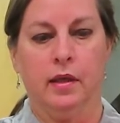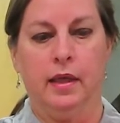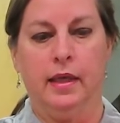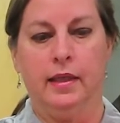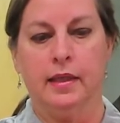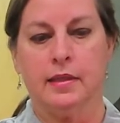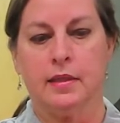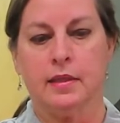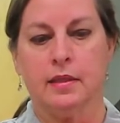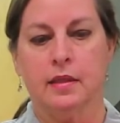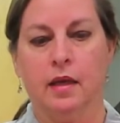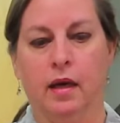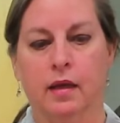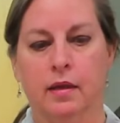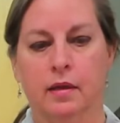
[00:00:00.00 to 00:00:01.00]
and it's
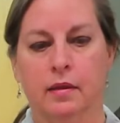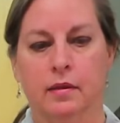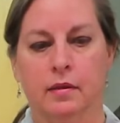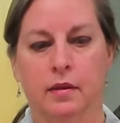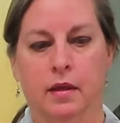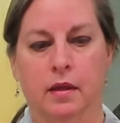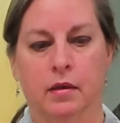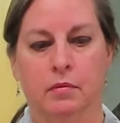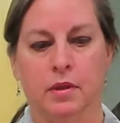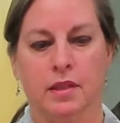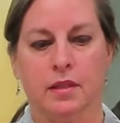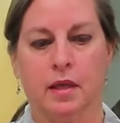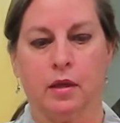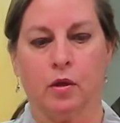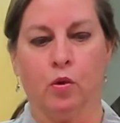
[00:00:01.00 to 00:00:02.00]
not
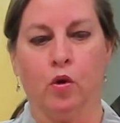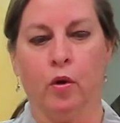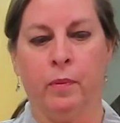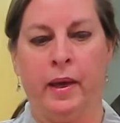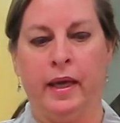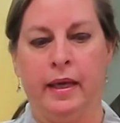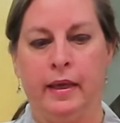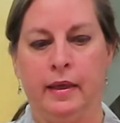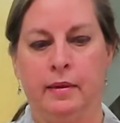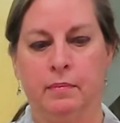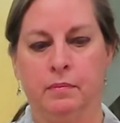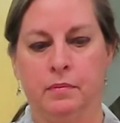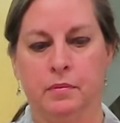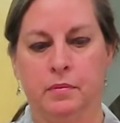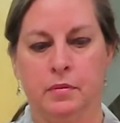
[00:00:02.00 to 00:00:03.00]
a gourmet,
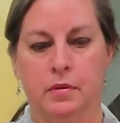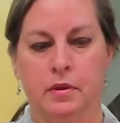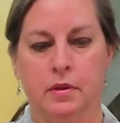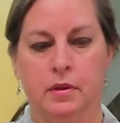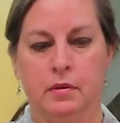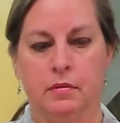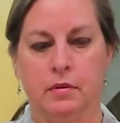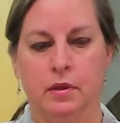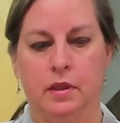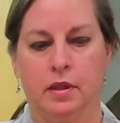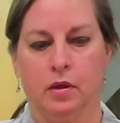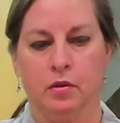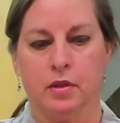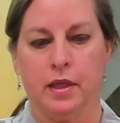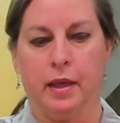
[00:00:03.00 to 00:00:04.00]

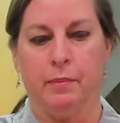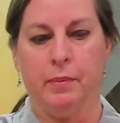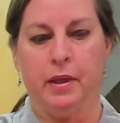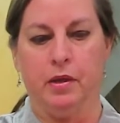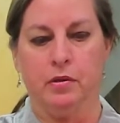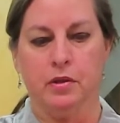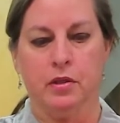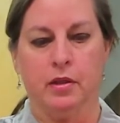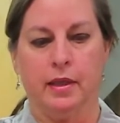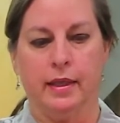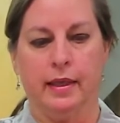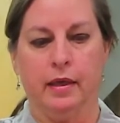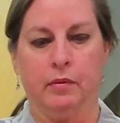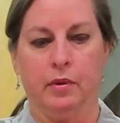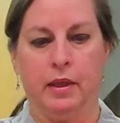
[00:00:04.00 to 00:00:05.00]
type meal, so they
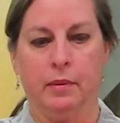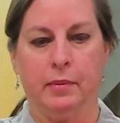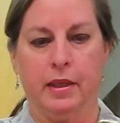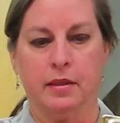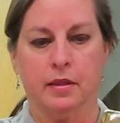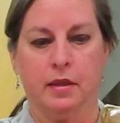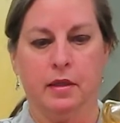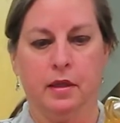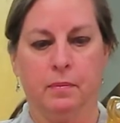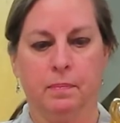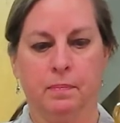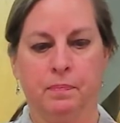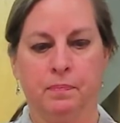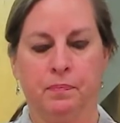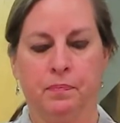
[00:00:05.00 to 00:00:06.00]
can't really mess it up.
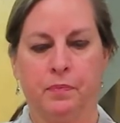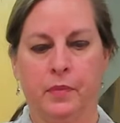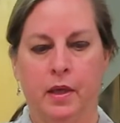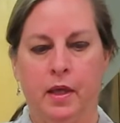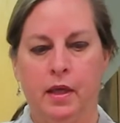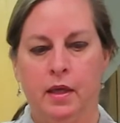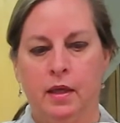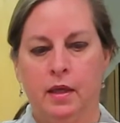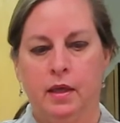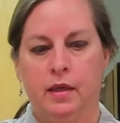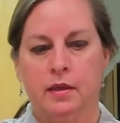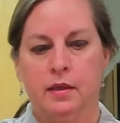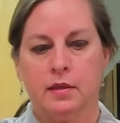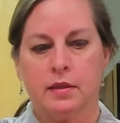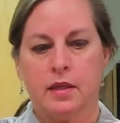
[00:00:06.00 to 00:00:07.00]

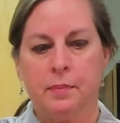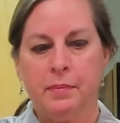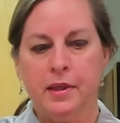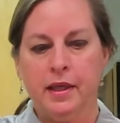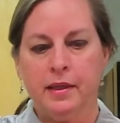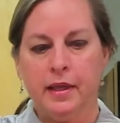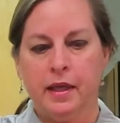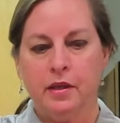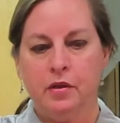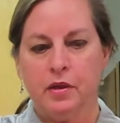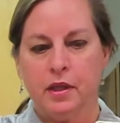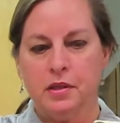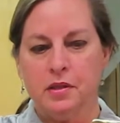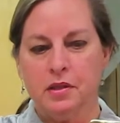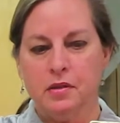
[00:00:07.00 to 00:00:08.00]
Something that you
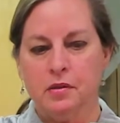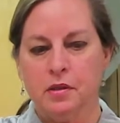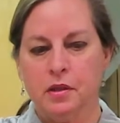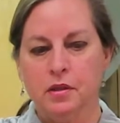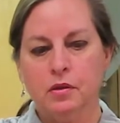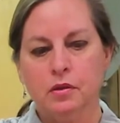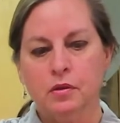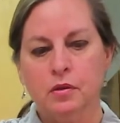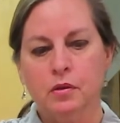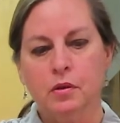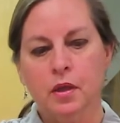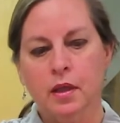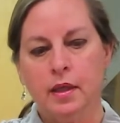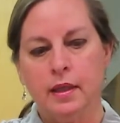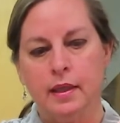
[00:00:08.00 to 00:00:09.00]
can do
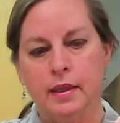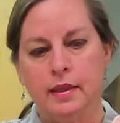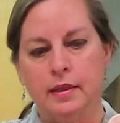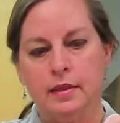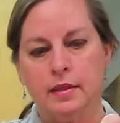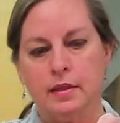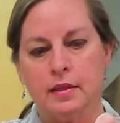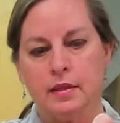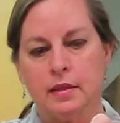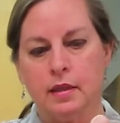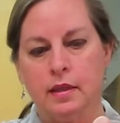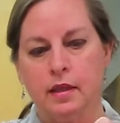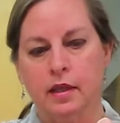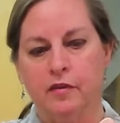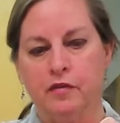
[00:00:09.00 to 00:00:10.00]
too is
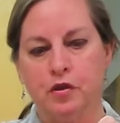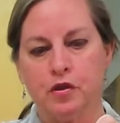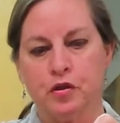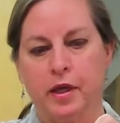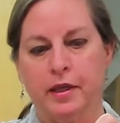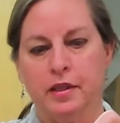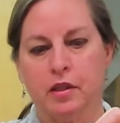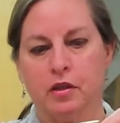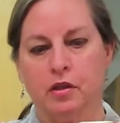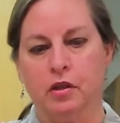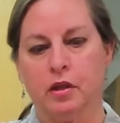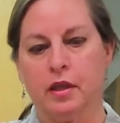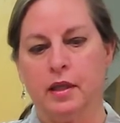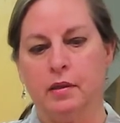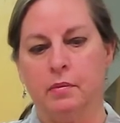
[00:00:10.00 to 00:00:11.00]
if you're trying to
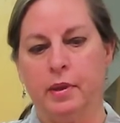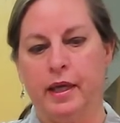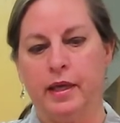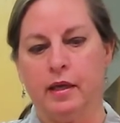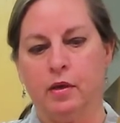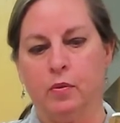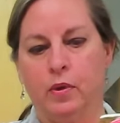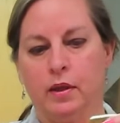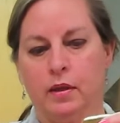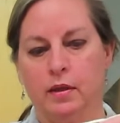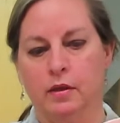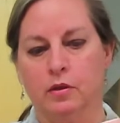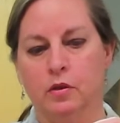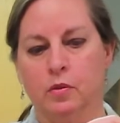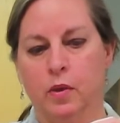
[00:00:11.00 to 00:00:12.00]
cook and bake with
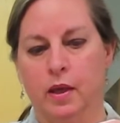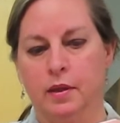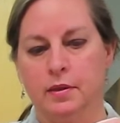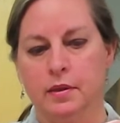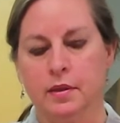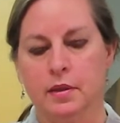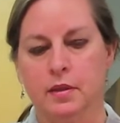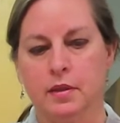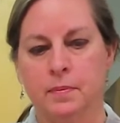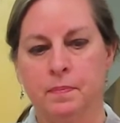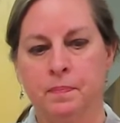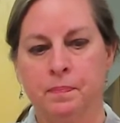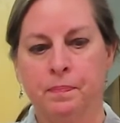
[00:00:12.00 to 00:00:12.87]
little ones,